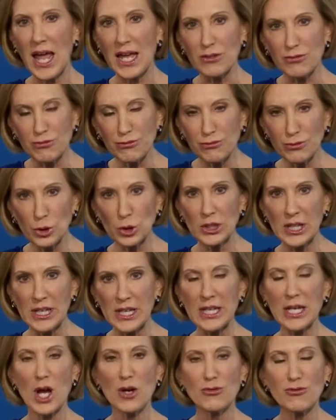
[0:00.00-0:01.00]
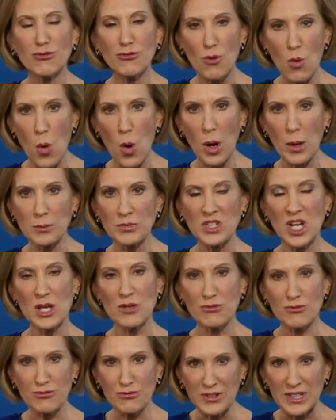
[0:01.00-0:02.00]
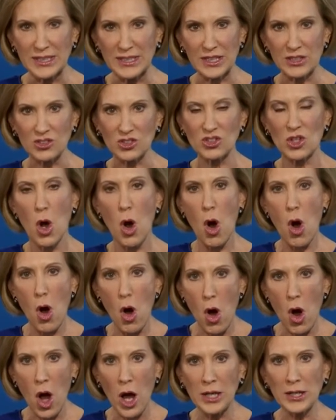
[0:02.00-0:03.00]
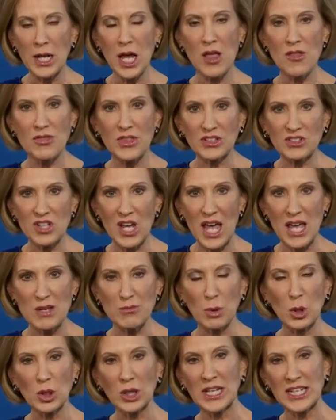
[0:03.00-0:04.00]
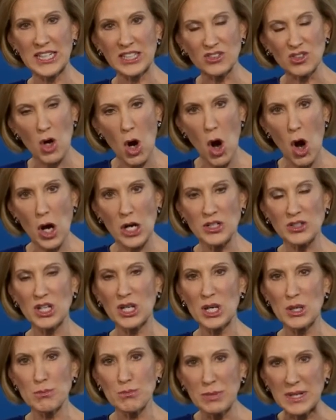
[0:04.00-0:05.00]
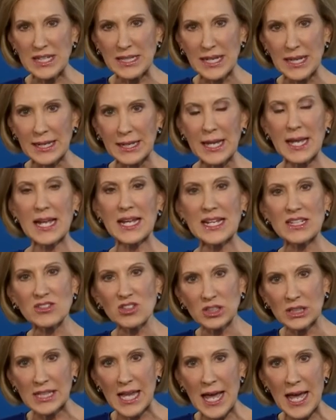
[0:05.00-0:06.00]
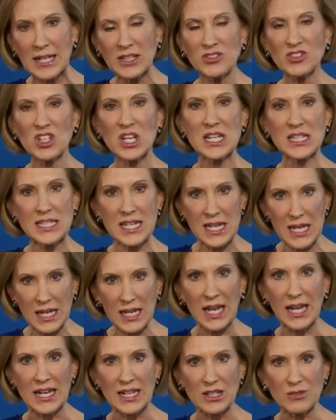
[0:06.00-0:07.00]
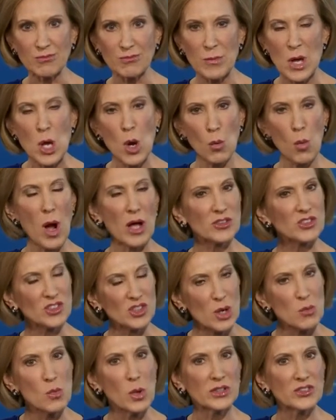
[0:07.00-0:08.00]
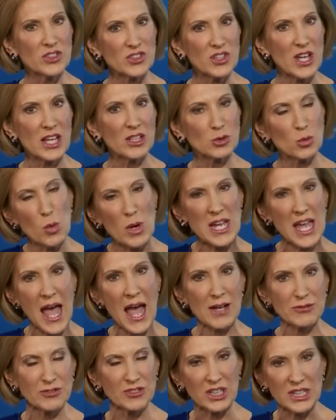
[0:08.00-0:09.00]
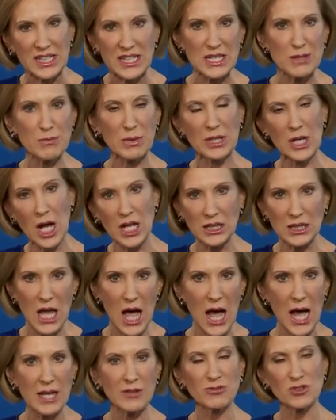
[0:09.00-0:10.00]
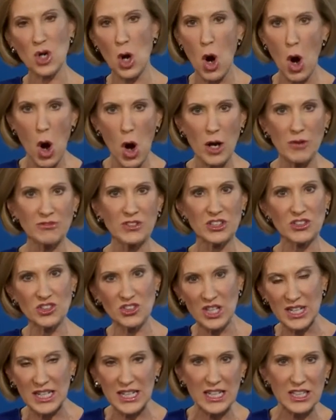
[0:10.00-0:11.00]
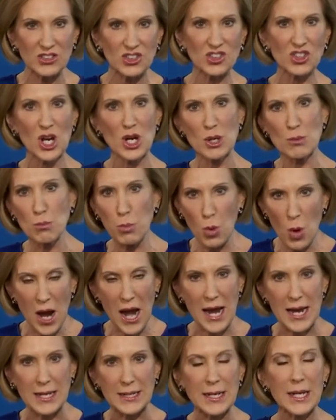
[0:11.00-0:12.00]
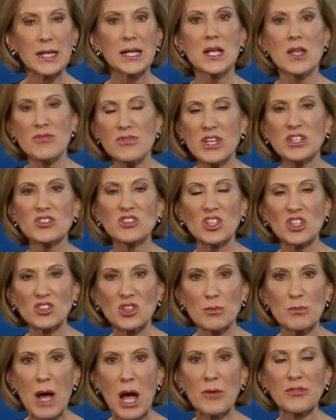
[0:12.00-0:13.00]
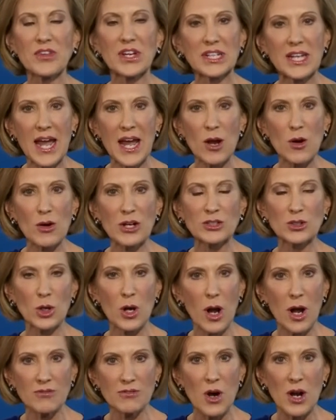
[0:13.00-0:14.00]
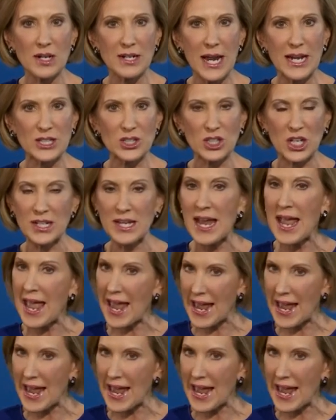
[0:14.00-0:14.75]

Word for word: a fully formed fetus on the table, its heart beating, its legs kicking while someone says we have to keep it alive to harvest its brain. This is about the character of our nation.